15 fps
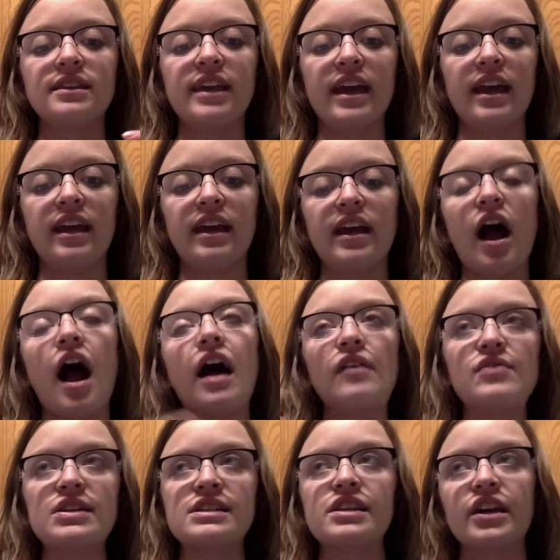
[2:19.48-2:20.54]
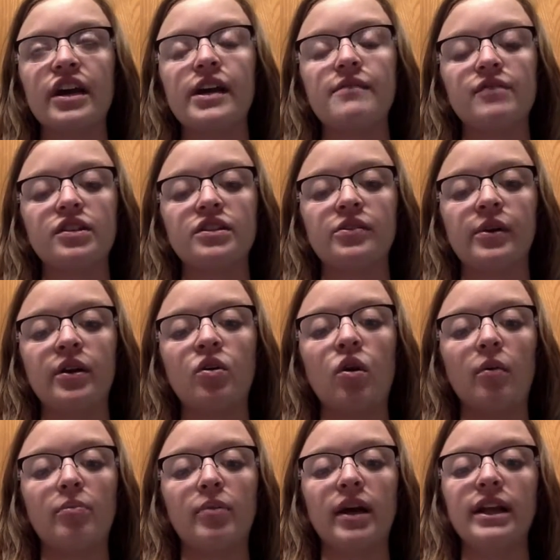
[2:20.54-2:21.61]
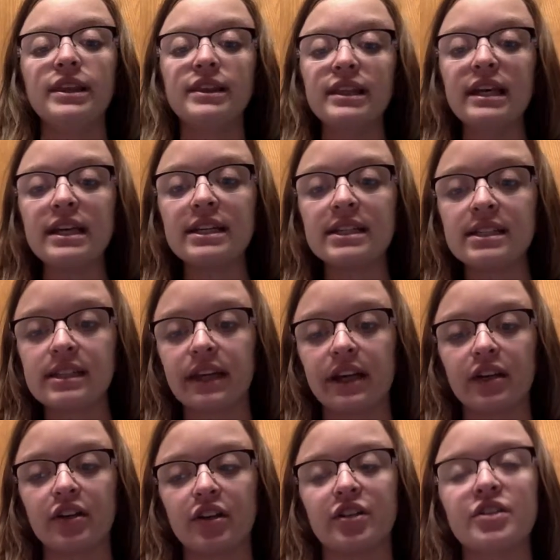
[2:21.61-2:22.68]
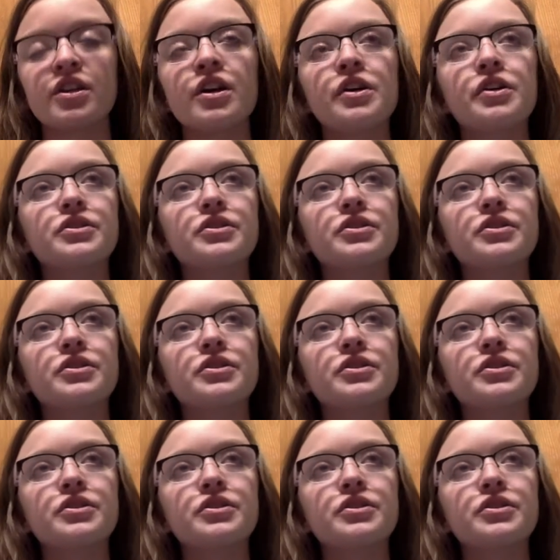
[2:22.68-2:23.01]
they obviously are able to incorporate these standards,